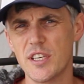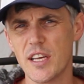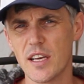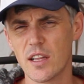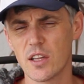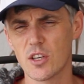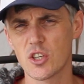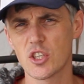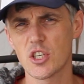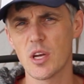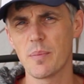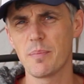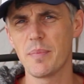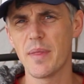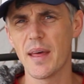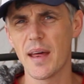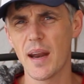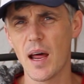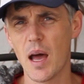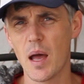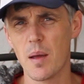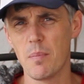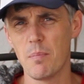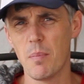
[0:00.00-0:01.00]
dealership that
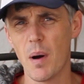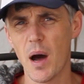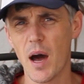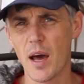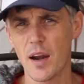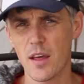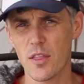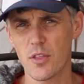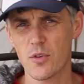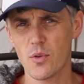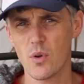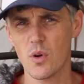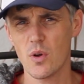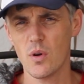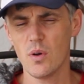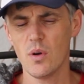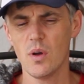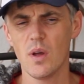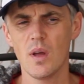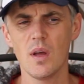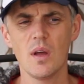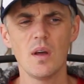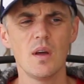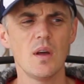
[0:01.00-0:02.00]
I bought it through,
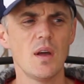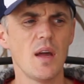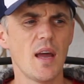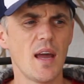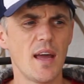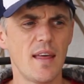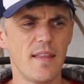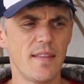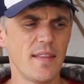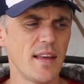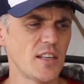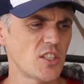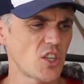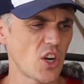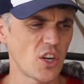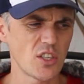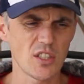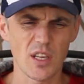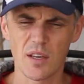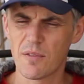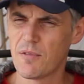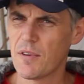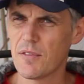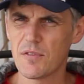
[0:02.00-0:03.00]
and they charge
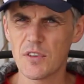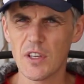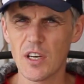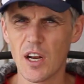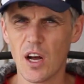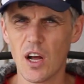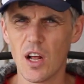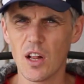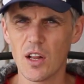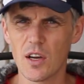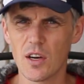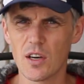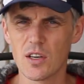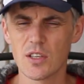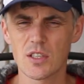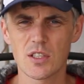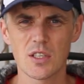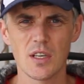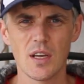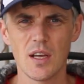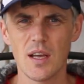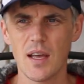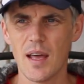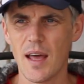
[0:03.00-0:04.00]
like
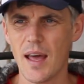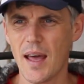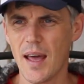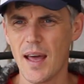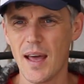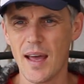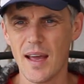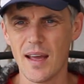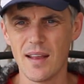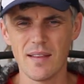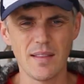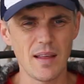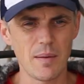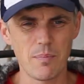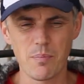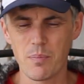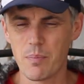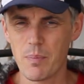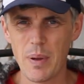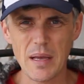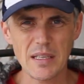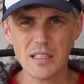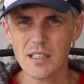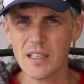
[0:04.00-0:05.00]
$50, and they
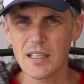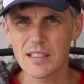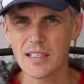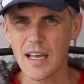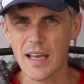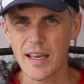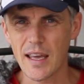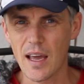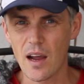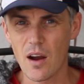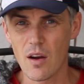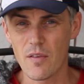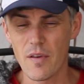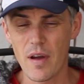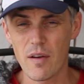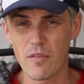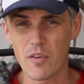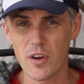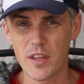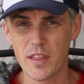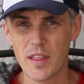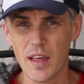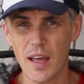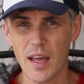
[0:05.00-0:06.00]
basically take care of
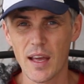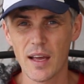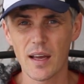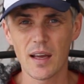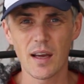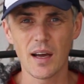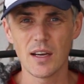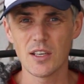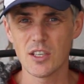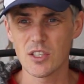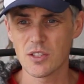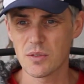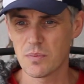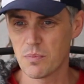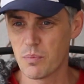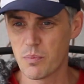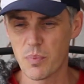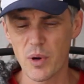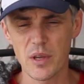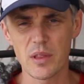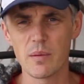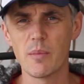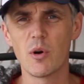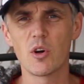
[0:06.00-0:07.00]
everything. I just
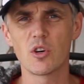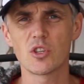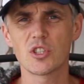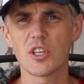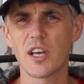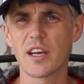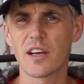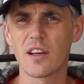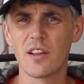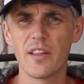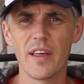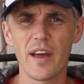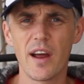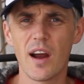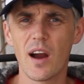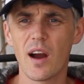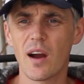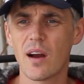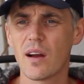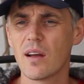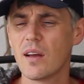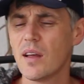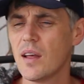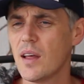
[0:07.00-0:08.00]
bring the motorcycle
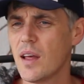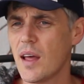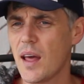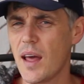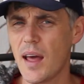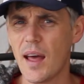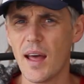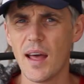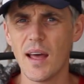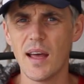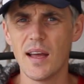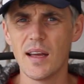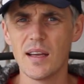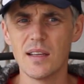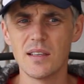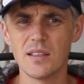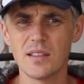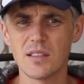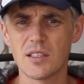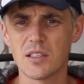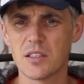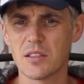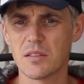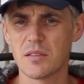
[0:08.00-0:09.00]
there,
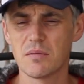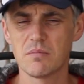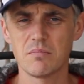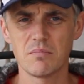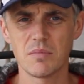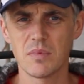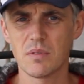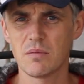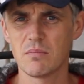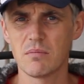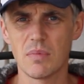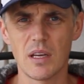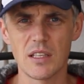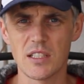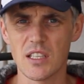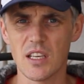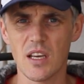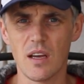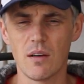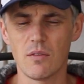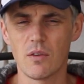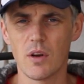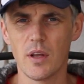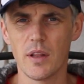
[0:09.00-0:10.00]
and that's
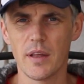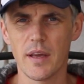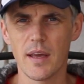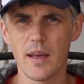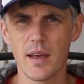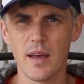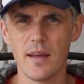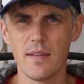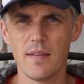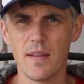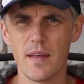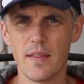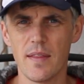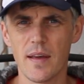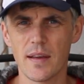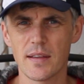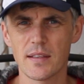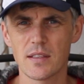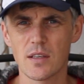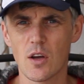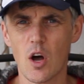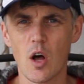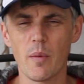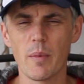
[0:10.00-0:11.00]
it really, and then they
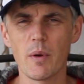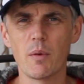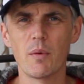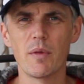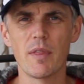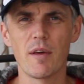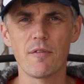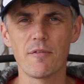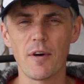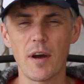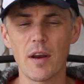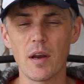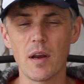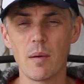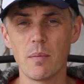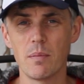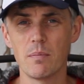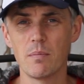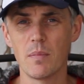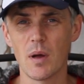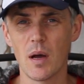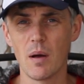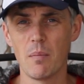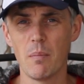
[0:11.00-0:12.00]
call me when they find
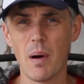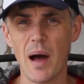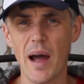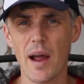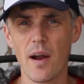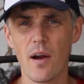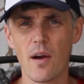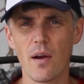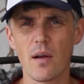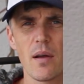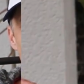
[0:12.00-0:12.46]
a buyer.